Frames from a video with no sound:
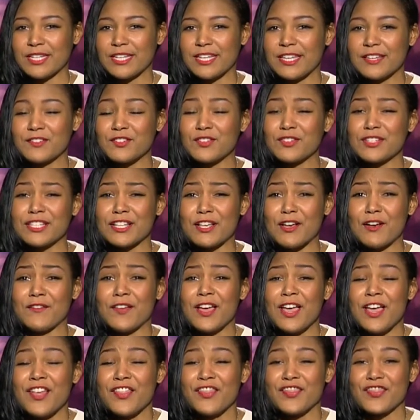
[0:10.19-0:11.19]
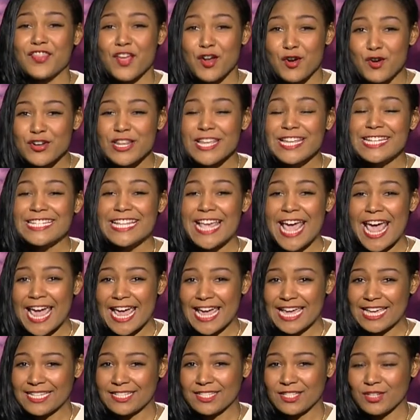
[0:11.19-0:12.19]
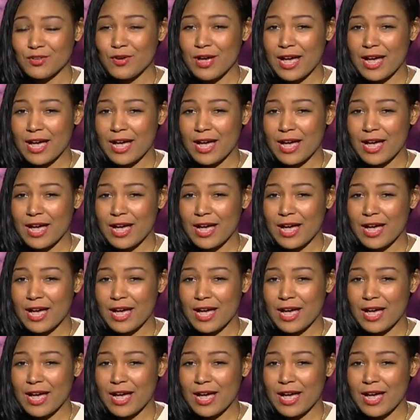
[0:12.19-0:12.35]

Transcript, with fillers: She gives herself 30 days,